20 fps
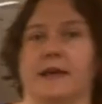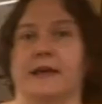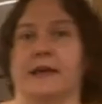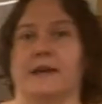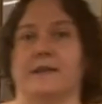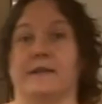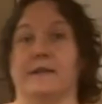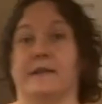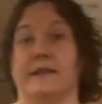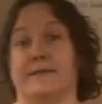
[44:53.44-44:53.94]

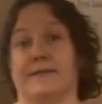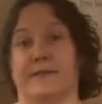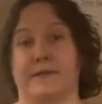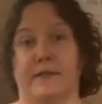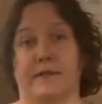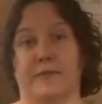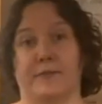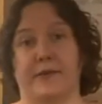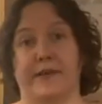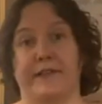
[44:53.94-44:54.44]
It's a different
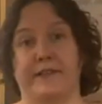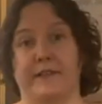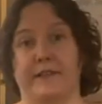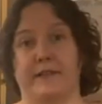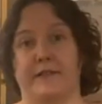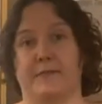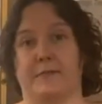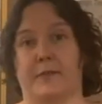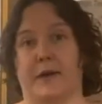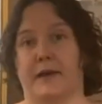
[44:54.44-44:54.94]

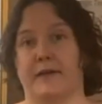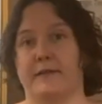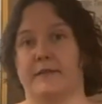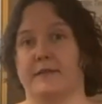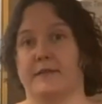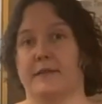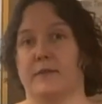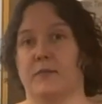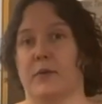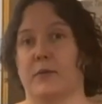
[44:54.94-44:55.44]
species of
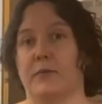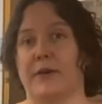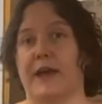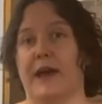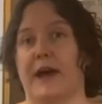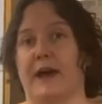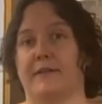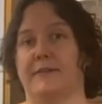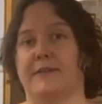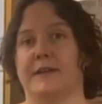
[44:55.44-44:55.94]
bison than what we
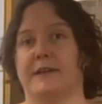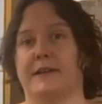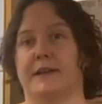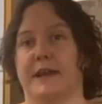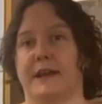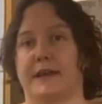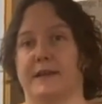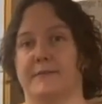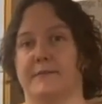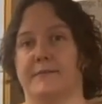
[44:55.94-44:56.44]
have
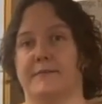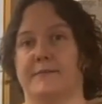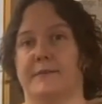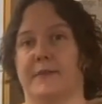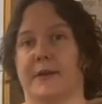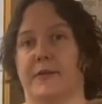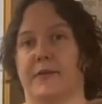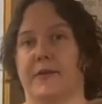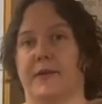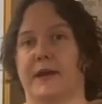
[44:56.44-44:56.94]
today.
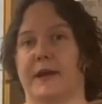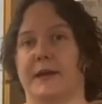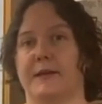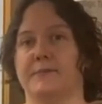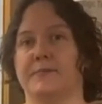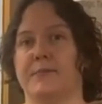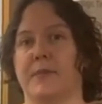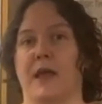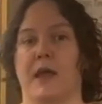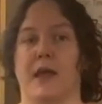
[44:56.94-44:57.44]
Okay,
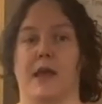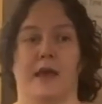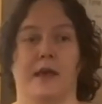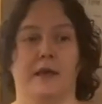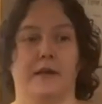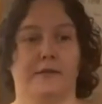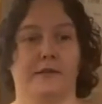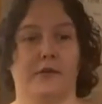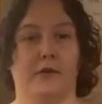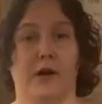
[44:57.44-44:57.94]

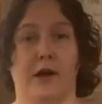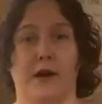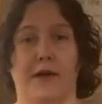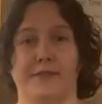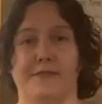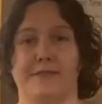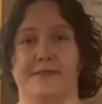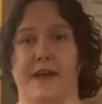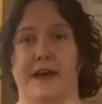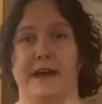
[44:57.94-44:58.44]
So
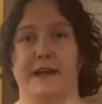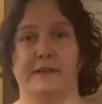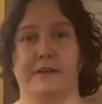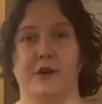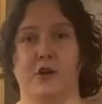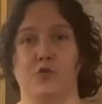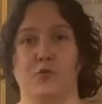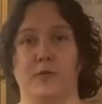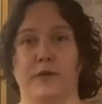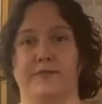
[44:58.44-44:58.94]
on that
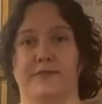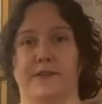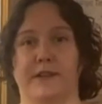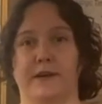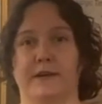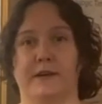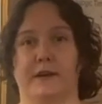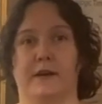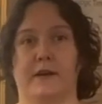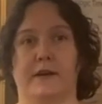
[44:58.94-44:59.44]
note, we've
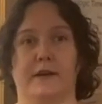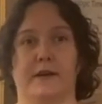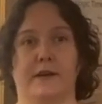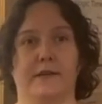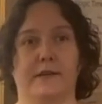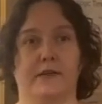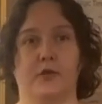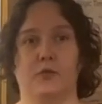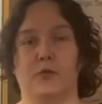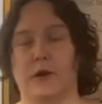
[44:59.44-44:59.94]
done our
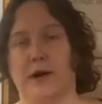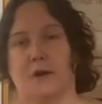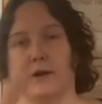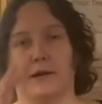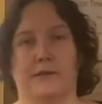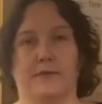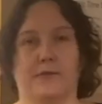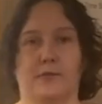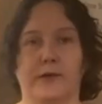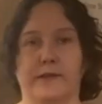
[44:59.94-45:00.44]
little walk
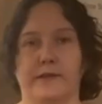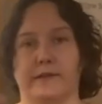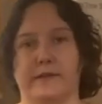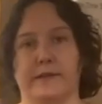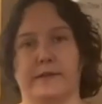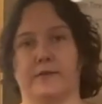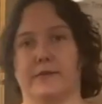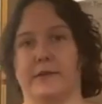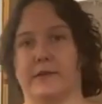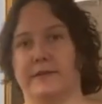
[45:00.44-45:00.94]
of what's
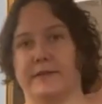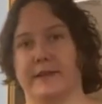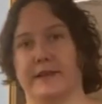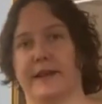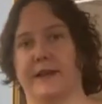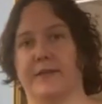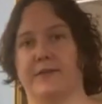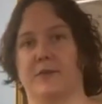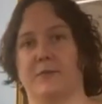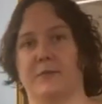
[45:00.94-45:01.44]
interesting
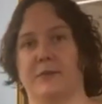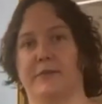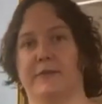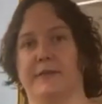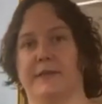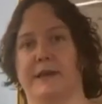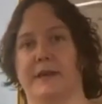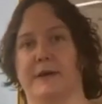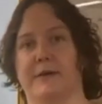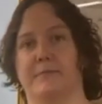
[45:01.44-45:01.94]
at the
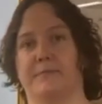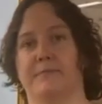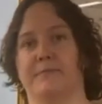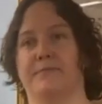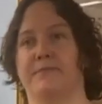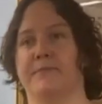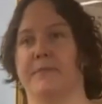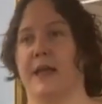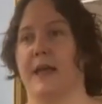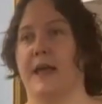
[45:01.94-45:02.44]
museum,
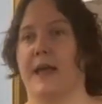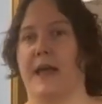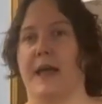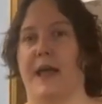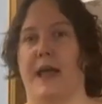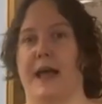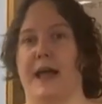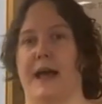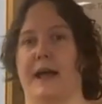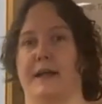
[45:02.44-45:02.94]

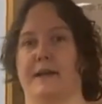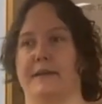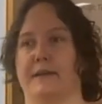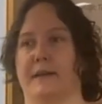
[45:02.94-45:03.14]
and